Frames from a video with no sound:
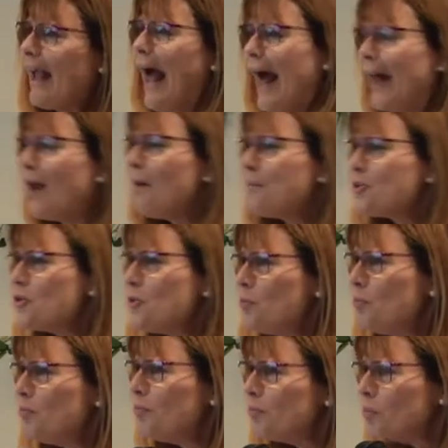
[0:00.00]
add up to
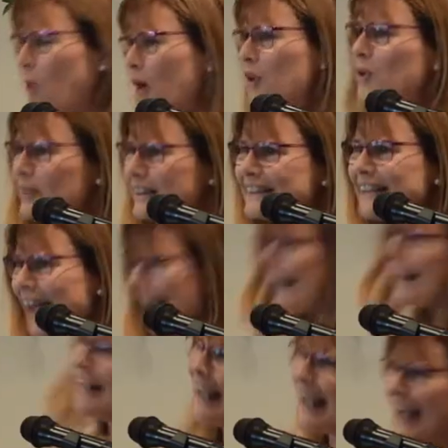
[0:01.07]
what you're
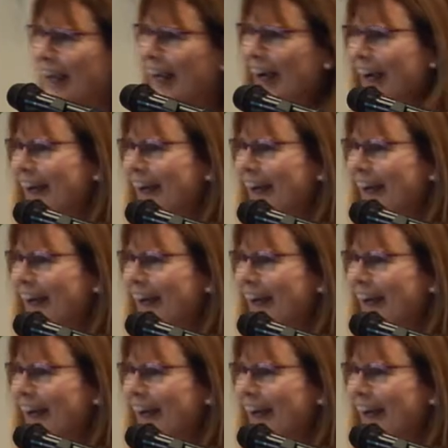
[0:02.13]
saying here.